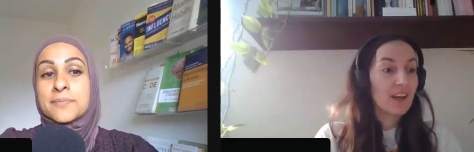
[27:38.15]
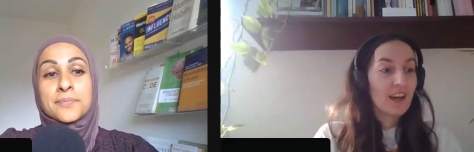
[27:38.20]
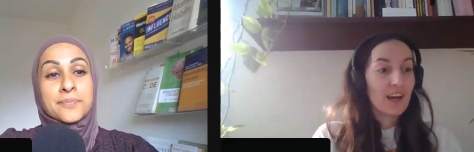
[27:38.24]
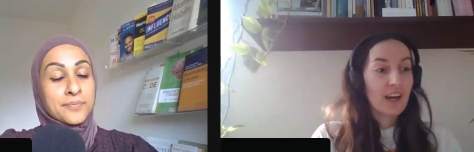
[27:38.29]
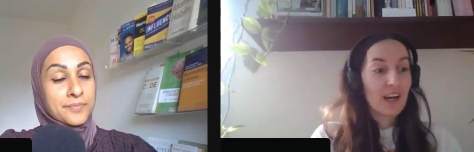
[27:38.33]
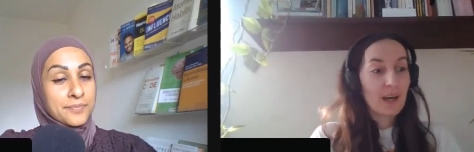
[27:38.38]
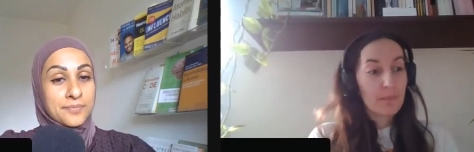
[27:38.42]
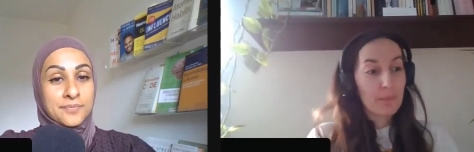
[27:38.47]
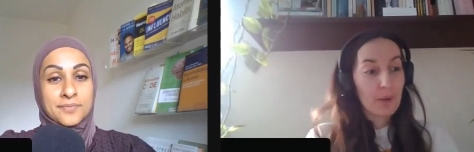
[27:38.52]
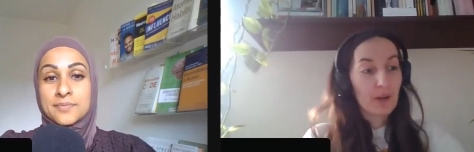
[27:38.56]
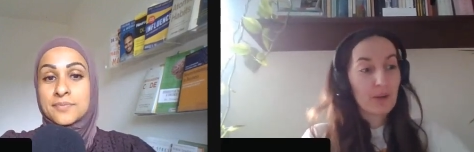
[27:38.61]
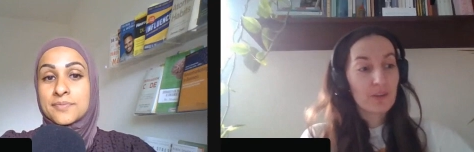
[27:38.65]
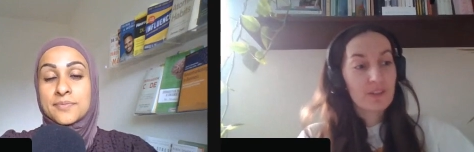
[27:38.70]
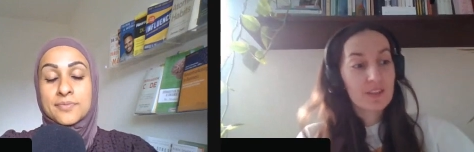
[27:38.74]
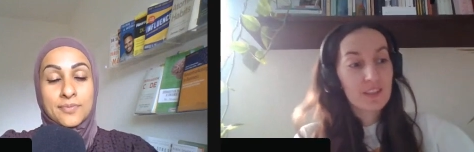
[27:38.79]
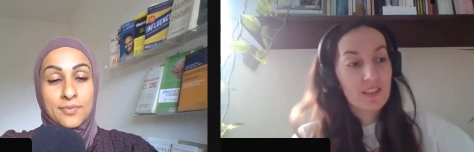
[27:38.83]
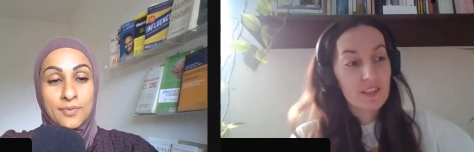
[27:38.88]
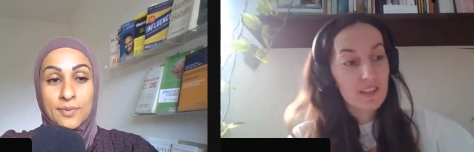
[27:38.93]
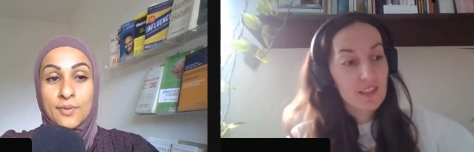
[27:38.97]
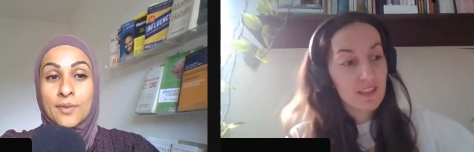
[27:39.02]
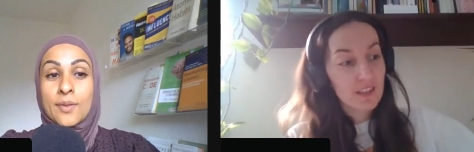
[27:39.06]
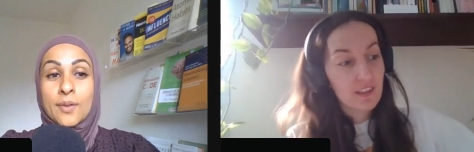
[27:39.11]
Speaker 1: I
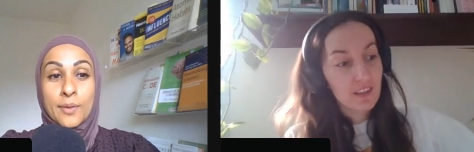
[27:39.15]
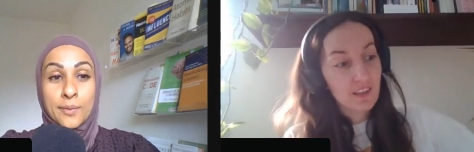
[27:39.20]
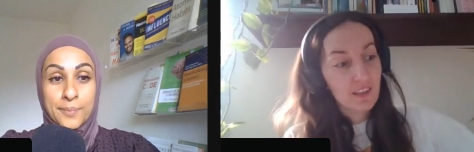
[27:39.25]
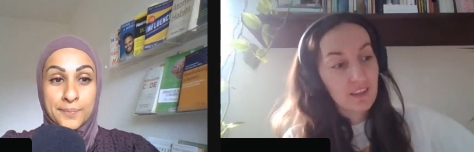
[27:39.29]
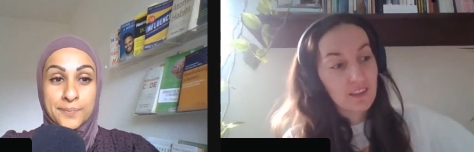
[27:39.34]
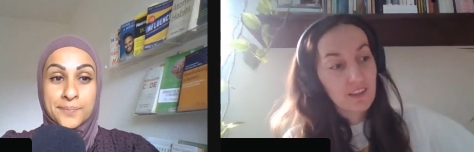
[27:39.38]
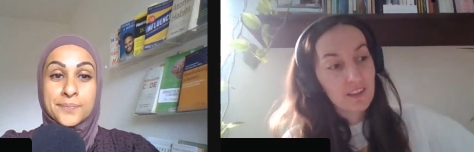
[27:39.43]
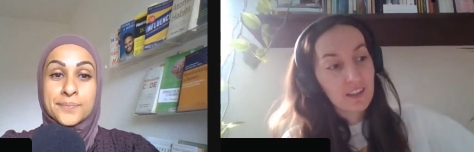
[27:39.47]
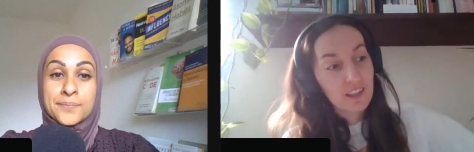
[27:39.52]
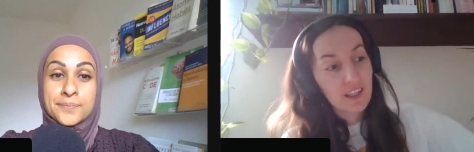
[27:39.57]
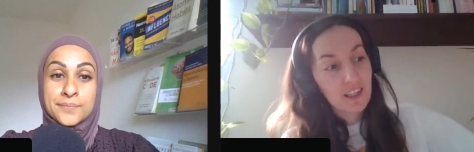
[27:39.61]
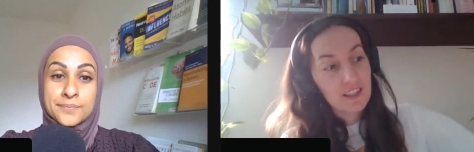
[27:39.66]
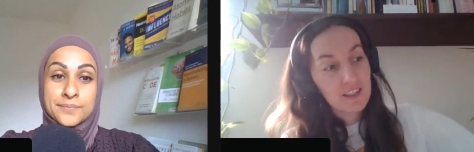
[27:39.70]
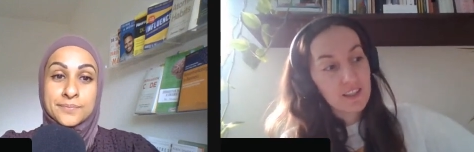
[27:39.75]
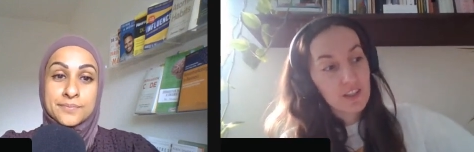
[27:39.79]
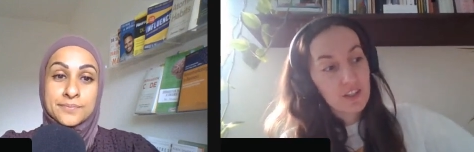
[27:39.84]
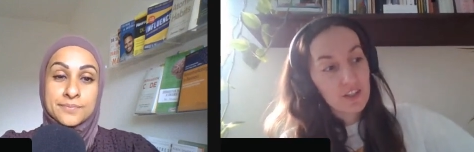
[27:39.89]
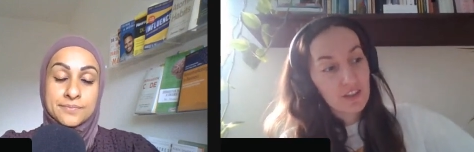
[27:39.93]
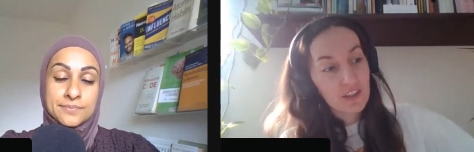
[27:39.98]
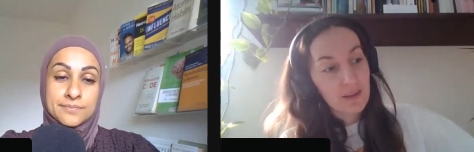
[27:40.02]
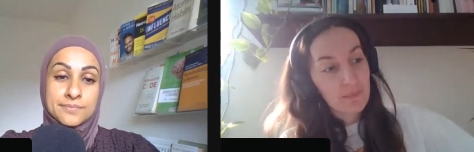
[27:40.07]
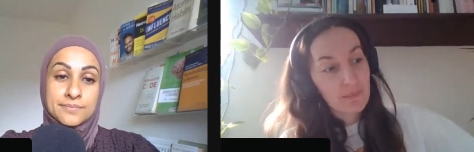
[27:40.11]
posted on
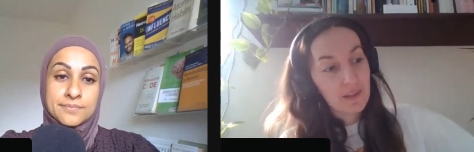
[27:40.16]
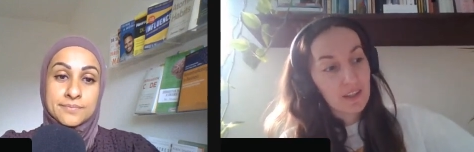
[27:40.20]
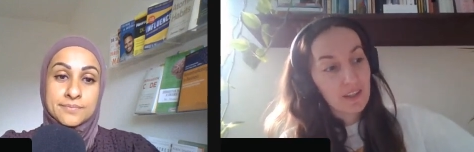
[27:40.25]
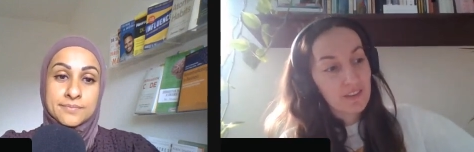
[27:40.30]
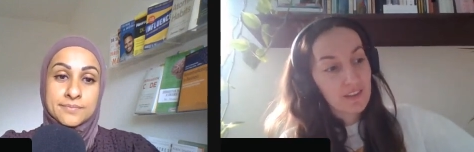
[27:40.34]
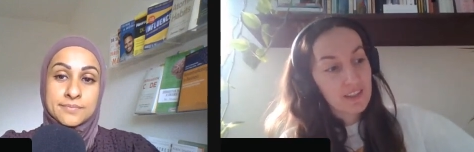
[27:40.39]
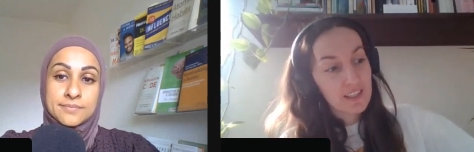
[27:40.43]
Instagram the other